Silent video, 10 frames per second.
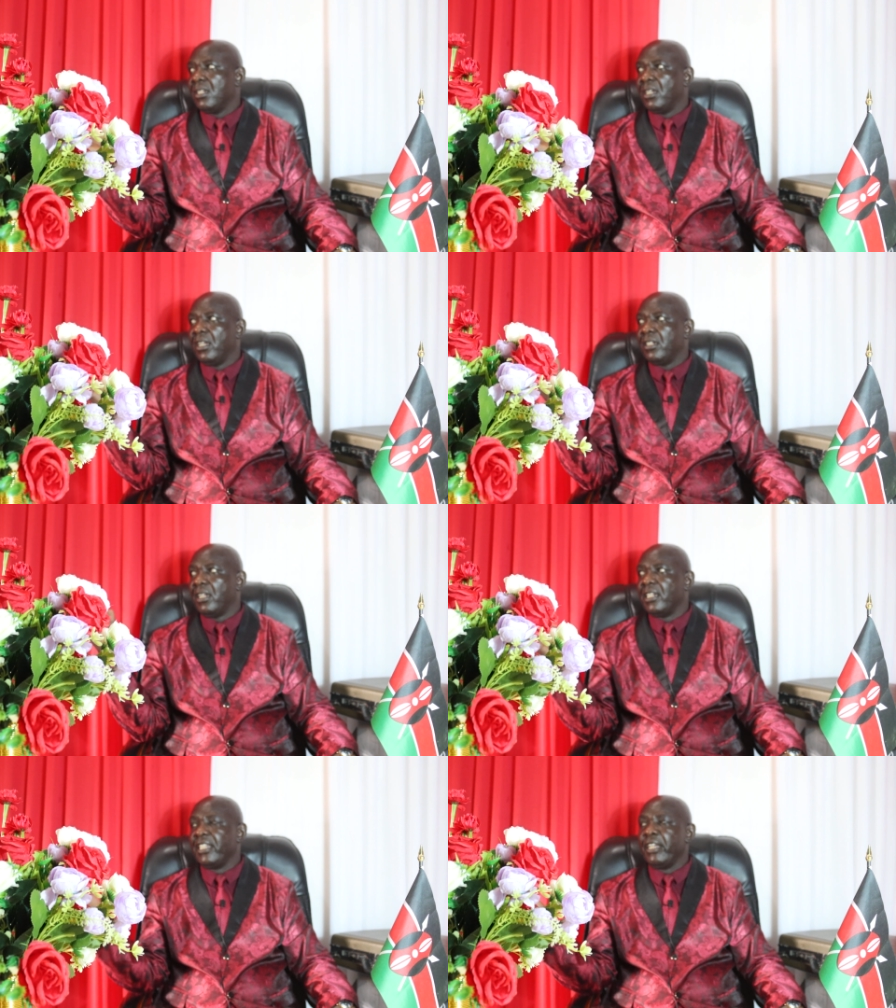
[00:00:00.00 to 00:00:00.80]
The
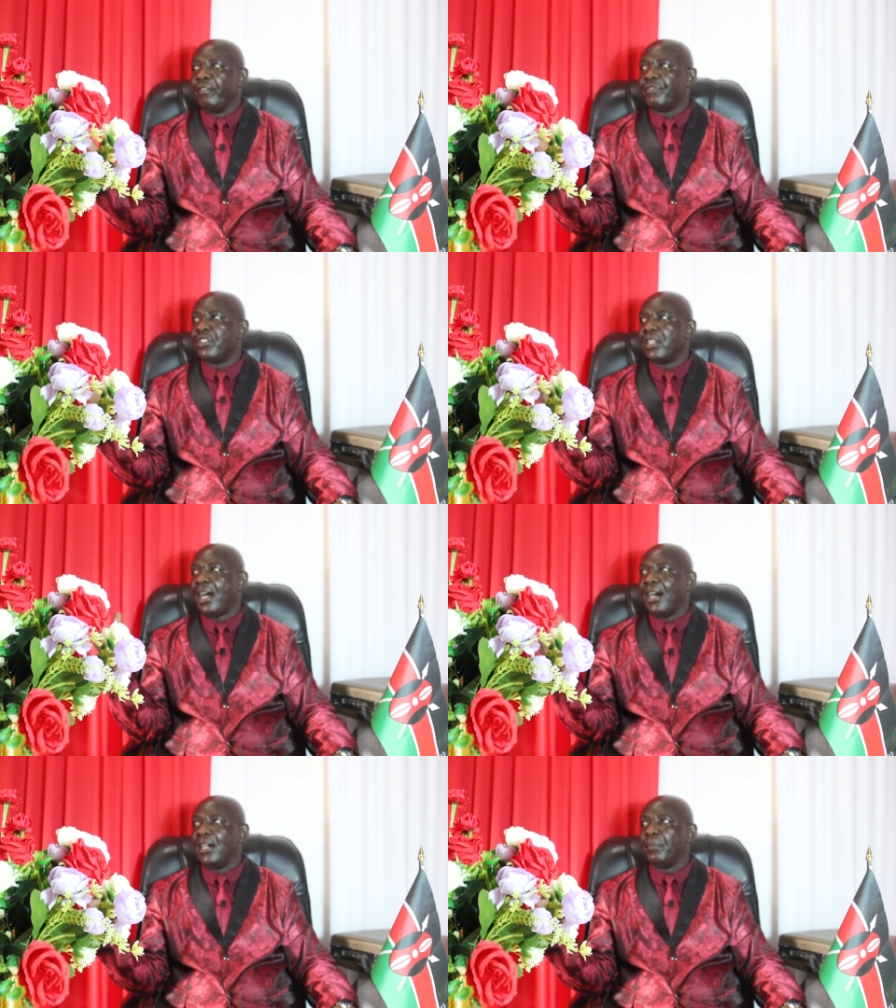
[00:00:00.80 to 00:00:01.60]
leaves,
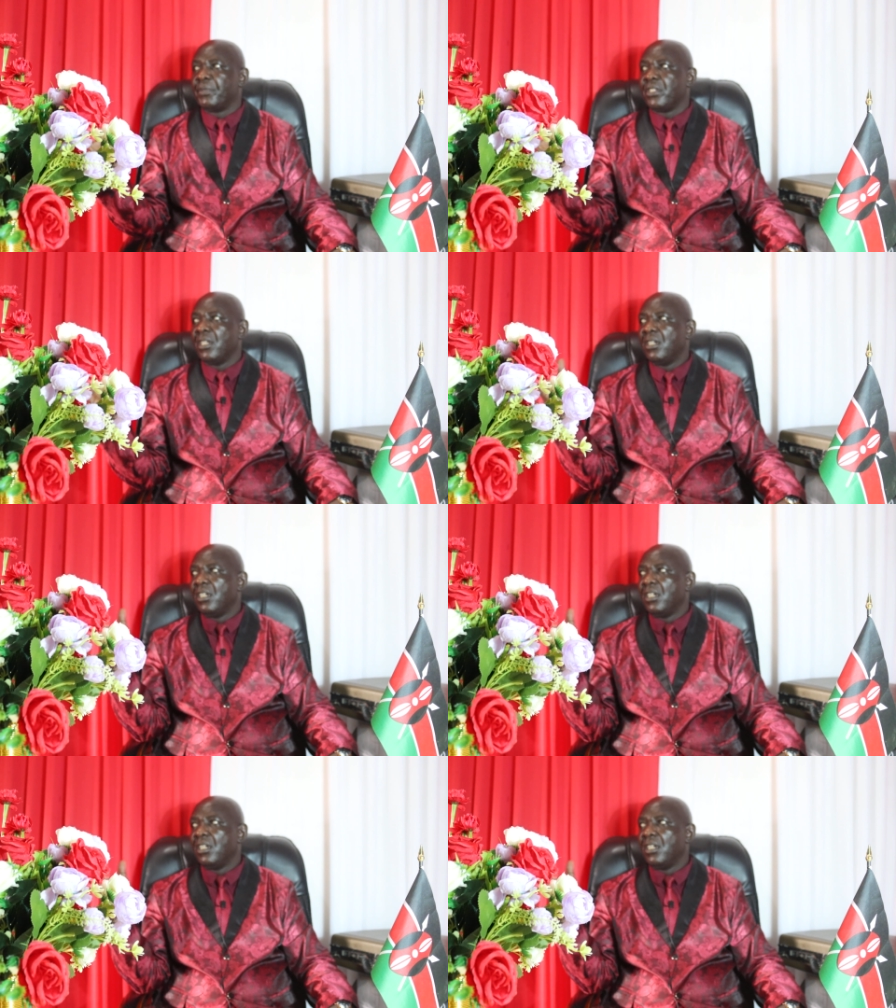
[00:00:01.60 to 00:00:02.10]
the herbs,